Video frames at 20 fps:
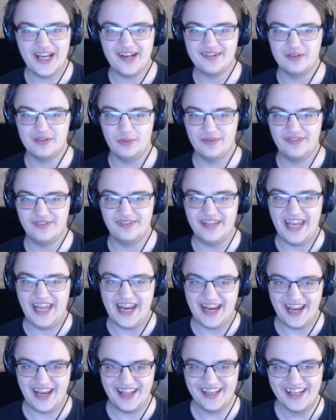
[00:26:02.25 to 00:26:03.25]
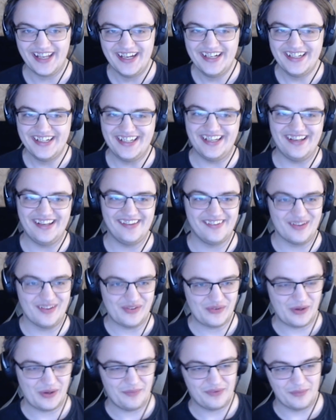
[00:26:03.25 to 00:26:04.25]
actually wants to take it. He's in
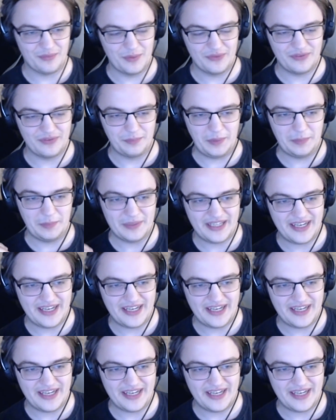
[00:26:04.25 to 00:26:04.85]
streams of most of the people that